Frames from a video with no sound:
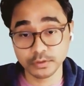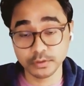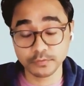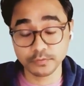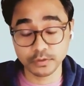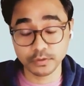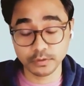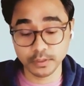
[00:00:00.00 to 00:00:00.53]

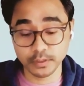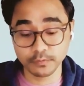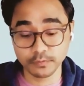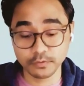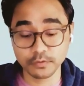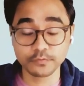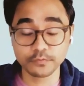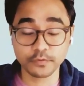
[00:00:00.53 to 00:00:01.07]
if
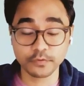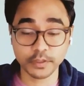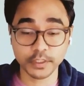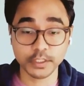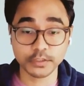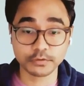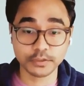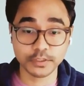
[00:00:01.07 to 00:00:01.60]
you don't
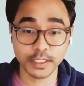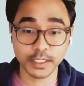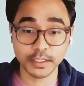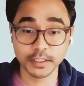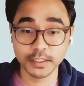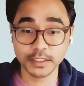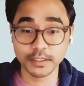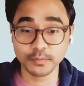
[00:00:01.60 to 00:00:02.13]
forget to take
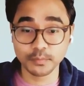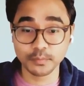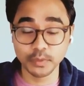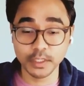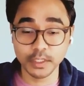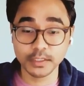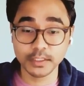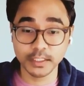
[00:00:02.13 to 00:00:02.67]

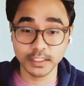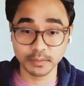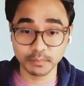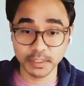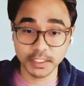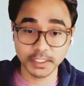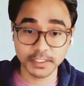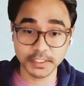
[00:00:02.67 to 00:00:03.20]
blood thinning
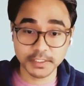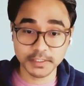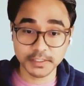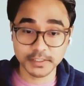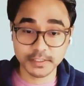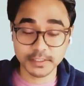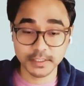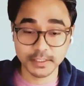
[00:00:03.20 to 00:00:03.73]

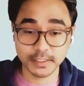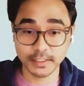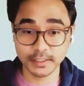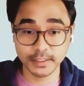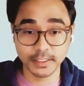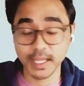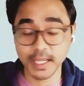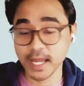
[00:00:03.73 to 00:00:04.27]
medications,
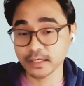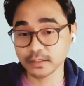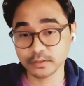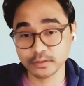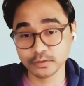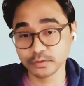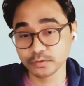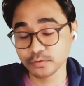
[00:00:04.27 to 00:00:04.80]
they can
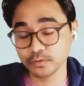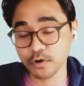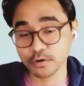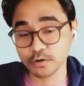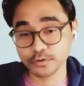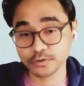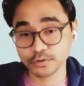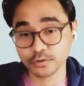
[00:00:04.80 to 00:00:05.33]
do a
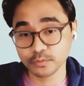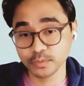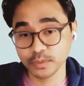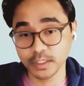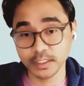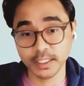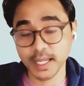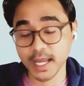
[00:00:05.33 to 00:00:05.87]

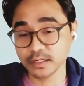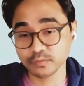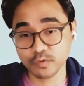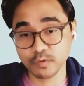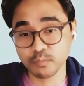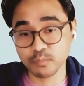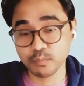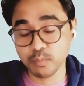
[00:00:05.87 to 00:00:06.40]
colonoscopy and they can
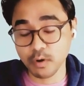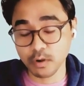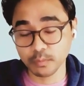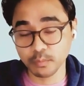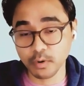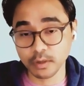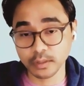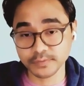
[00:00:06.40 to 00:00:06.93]
remove
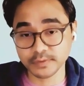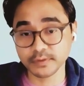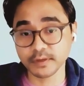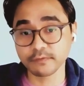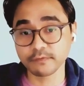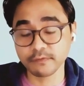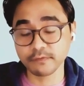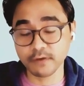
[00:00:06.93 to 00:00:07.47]
polyps if
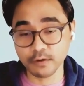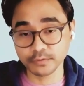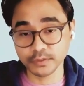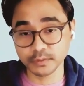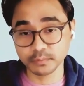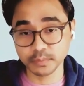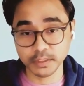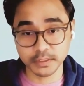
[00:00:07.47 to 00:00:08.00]
they found
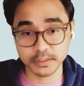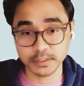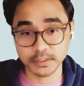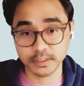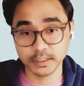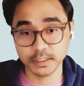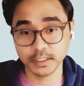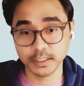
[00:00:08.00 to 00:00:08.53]
it
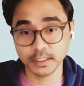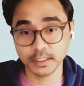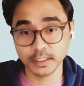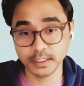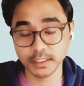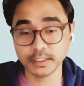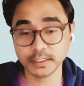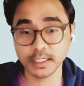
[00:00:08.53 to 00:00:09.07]

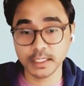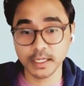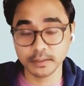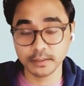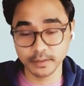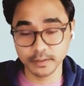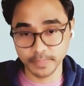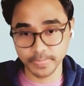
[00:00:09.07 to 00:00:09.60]
it can